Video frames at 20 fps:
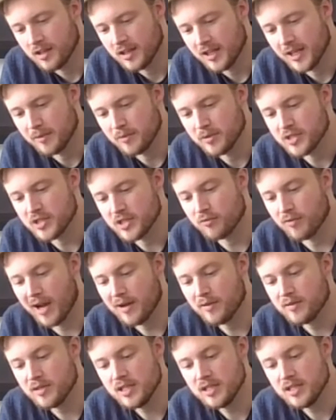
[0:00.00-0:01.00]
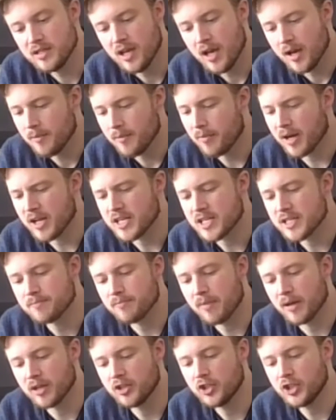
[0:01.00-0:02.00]
it was surrounded by
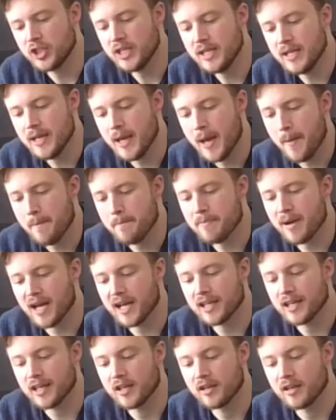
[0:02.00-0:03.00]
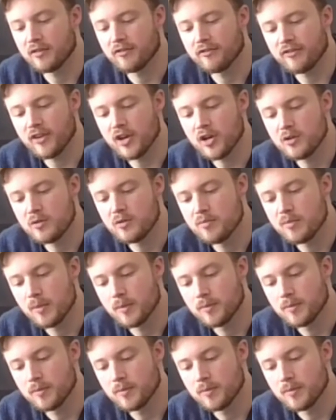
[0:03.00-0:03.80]
spongy packing foam.